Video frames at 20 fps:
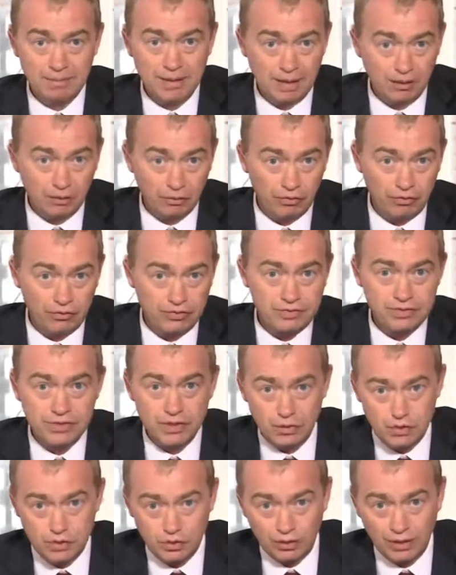health,
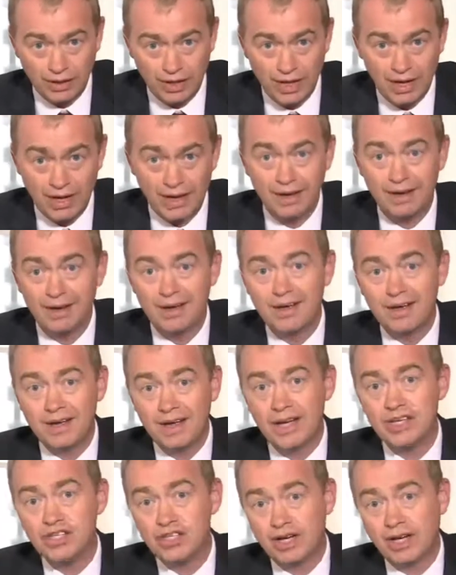social care,
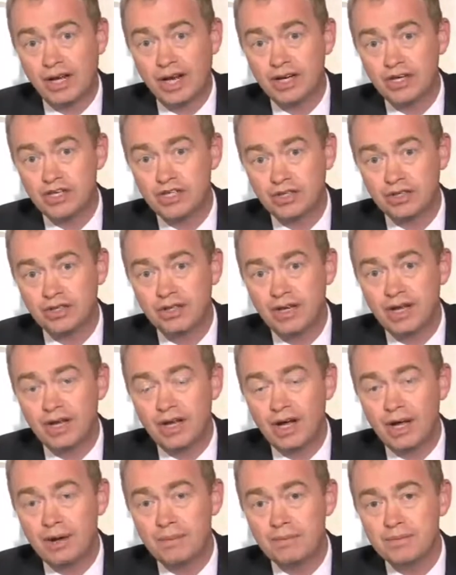education,
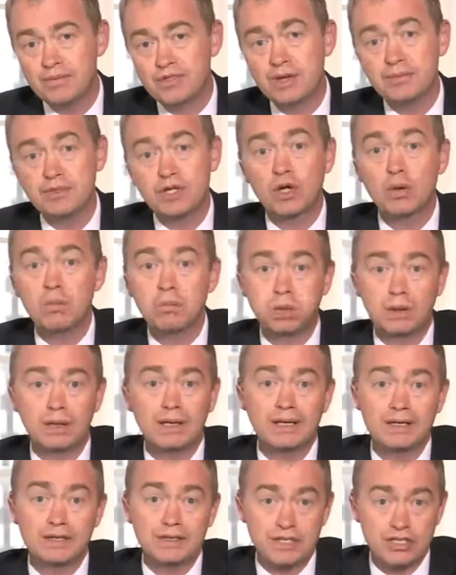seems a
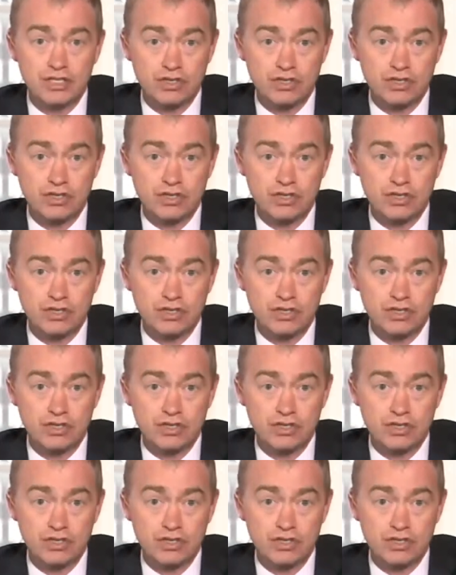complete